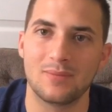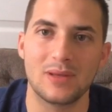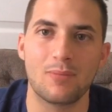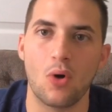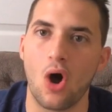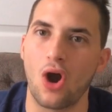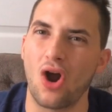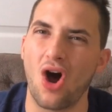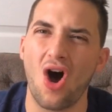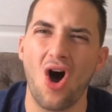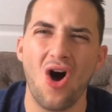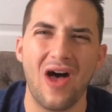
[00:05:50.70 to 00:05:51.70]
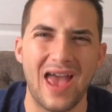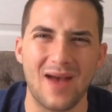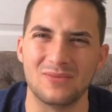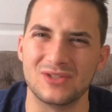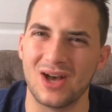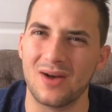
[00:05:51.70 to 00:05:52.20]
People are all
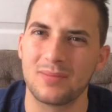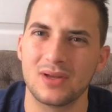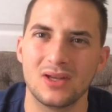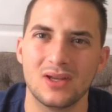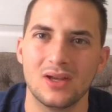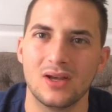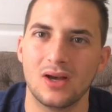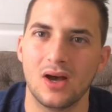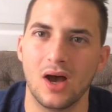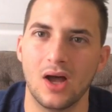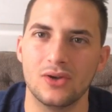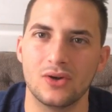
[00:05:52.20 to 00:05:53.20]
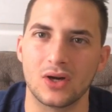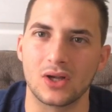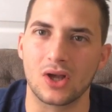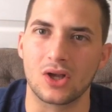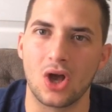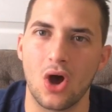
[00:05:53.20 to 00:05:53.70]
amped up
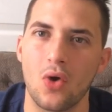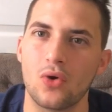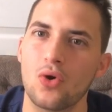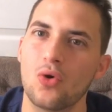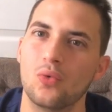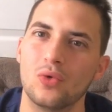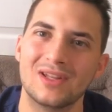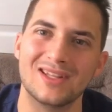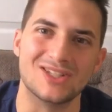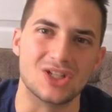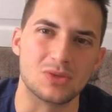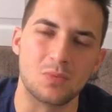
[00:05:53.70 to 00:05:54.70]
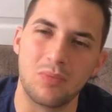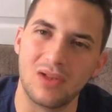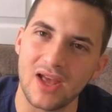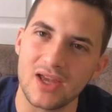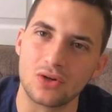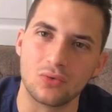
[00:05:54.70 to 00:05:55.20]
during a code. Really just
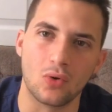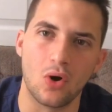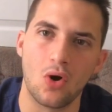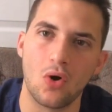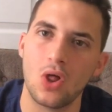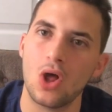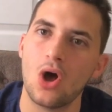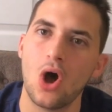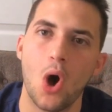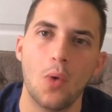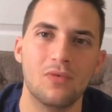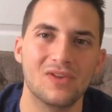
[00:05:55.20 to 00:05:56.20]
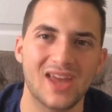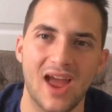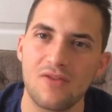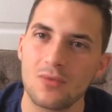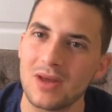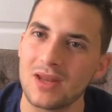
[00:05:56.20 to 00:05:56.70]
play your role. Hopefully
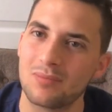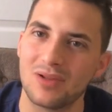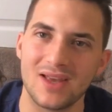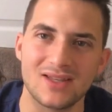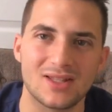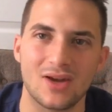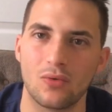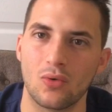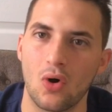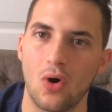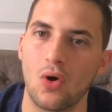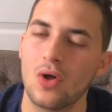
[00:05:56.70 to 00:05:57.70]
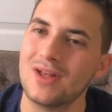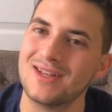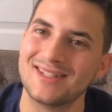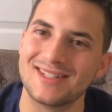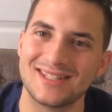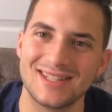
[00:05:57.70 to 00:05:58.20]
everybody plays their role.
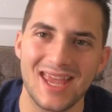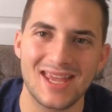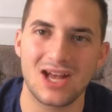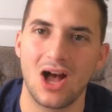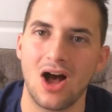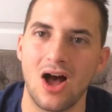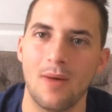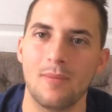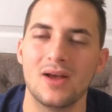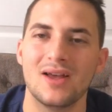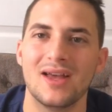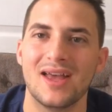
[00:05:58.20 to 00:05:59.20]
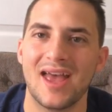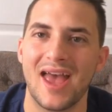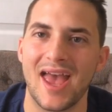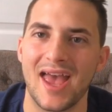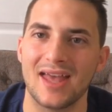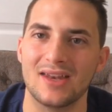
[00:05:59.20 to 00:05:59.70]
Stay calm
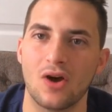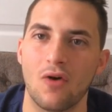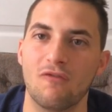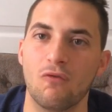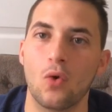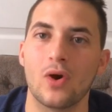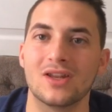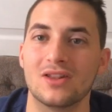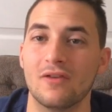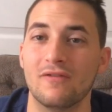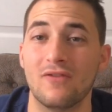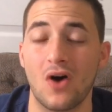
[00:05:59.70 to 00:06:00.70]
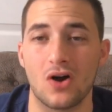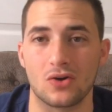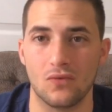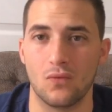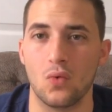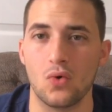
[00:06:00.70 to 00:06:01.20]
and avoid the fog
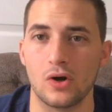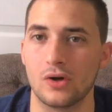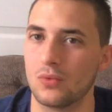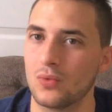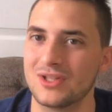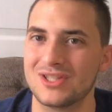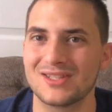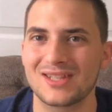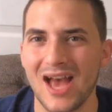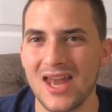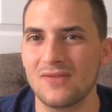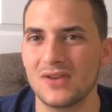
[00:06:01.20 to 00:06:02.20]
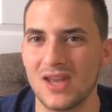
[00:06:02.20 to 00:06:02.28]
of war, which is kind of